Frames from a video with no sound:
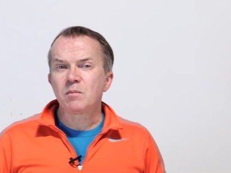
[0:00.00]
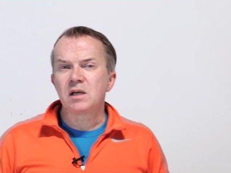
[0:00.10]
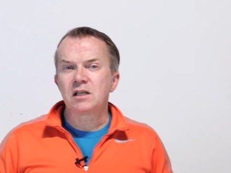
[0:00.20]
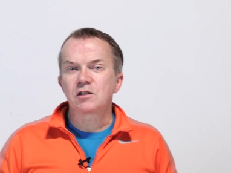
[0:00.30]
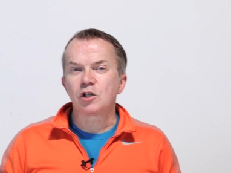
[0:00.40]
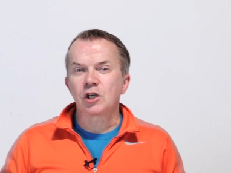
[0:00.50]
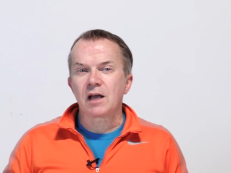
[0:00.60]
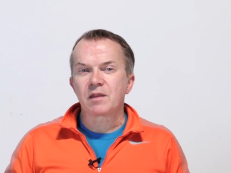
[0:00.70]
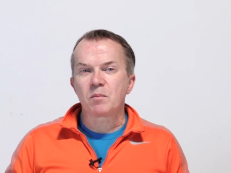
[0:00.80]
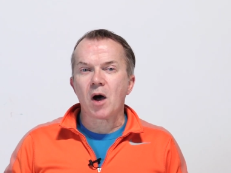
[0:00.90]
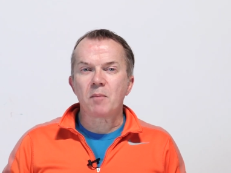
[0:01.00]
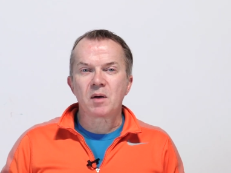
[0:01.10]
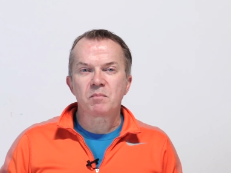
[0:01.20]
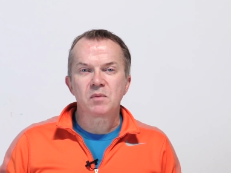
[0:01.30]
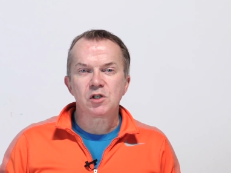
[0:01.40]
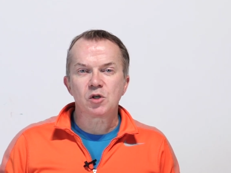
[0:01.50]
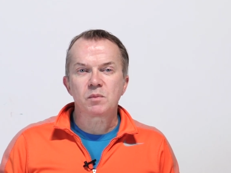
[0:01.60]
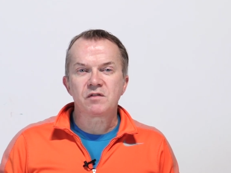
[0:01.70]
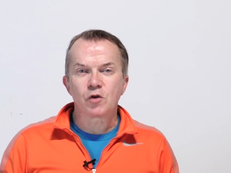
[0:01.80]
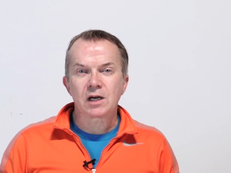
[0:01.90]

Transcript: a minute to look at the pop-up menu before